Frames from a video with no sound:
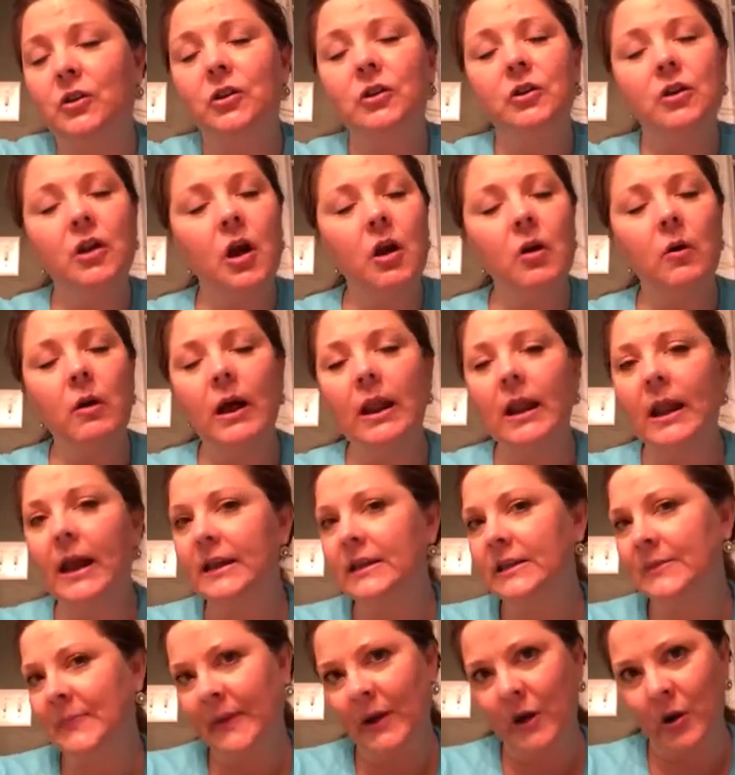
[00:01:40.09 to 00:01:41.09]
You know I
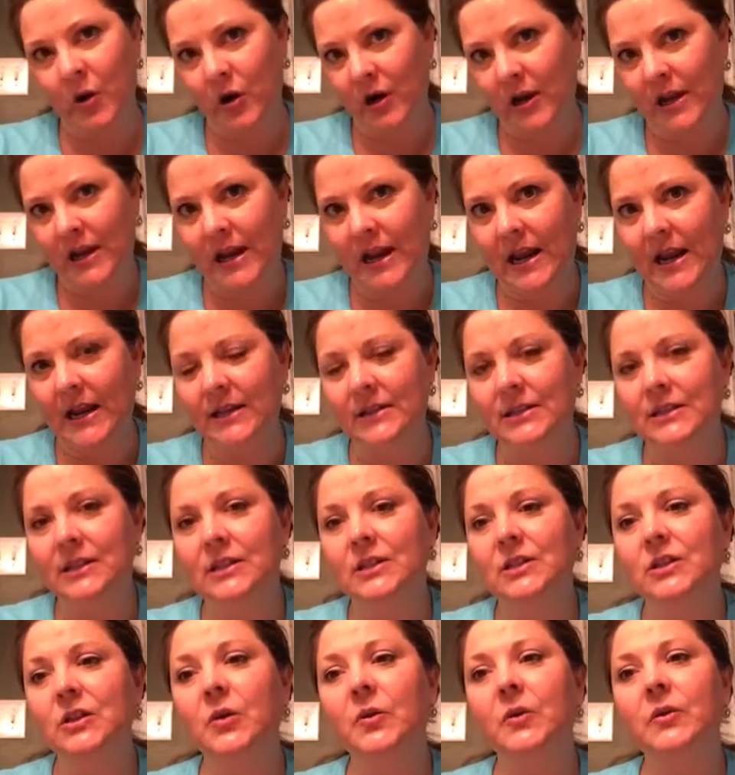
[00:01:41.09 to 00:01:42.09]
like to be organized,
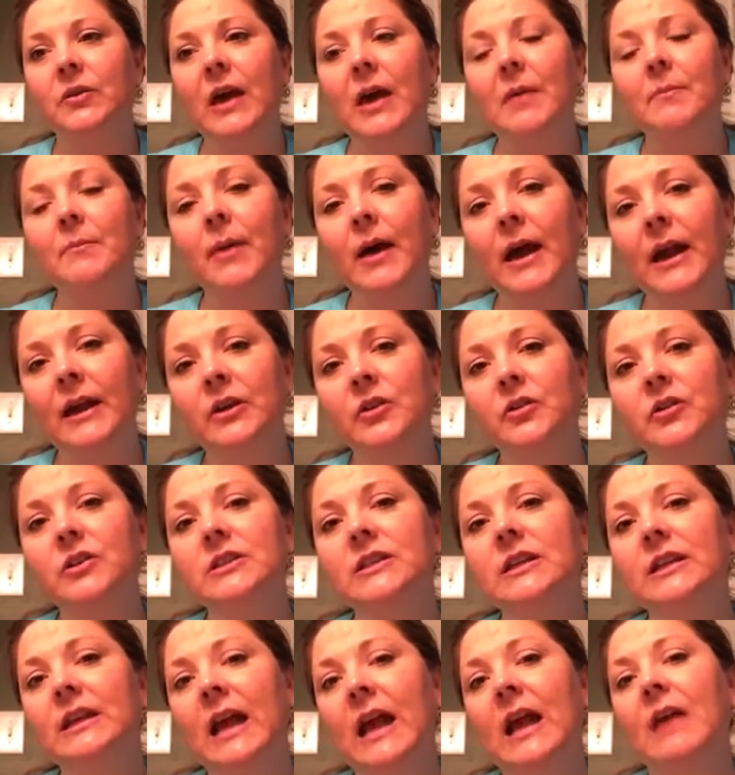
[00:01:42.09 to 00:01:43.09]
and so that binder
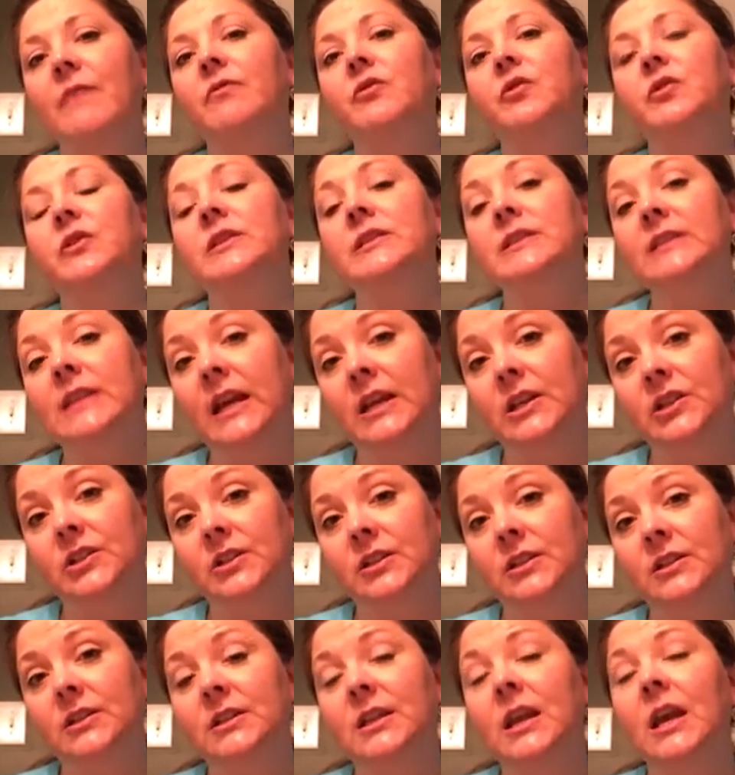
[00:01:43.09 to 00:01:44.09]
is going to have 3
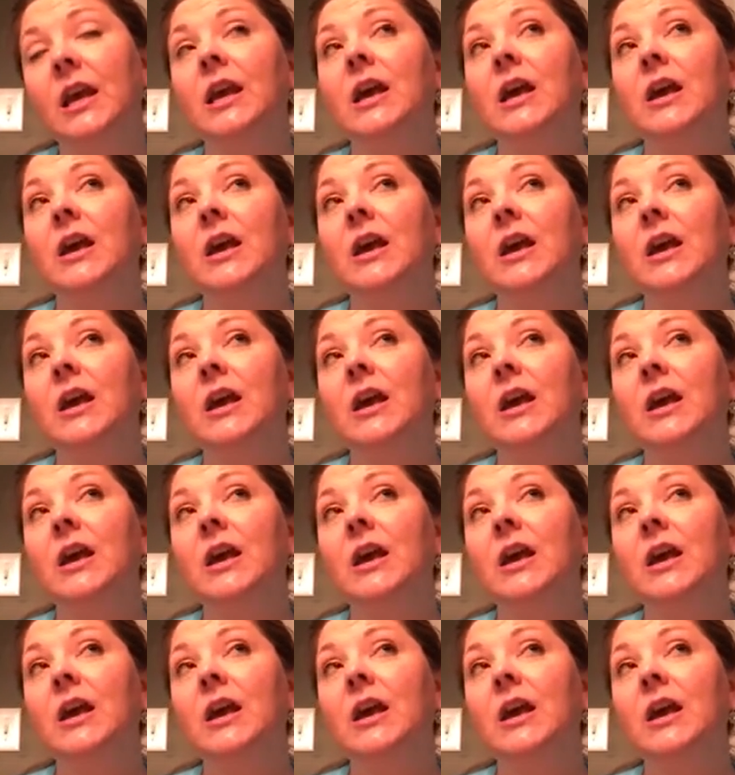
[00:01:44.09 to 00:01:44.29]
sections.